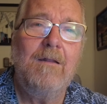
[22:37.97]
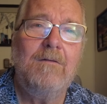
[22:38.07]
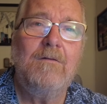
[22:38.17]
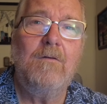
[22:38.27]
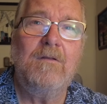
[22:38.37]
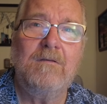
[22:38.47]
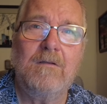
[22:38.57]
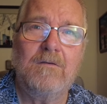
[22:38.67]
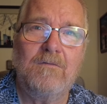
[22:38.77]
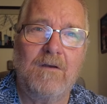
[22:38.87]
to do these
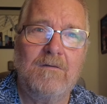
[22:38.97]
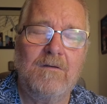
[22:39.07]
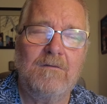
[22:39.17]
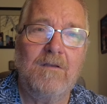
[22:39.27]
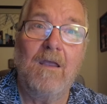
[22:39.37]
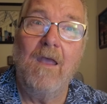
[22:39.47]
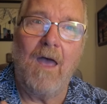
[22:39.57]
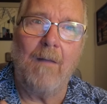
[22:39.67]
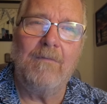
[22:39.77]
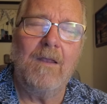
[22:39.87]
illustrations.
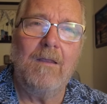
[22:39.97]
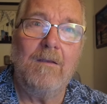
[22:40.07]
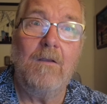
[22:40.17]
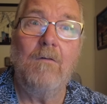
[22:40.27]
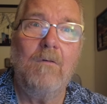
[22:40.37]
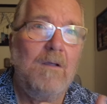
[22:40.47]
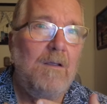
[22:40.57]
I'm telling you,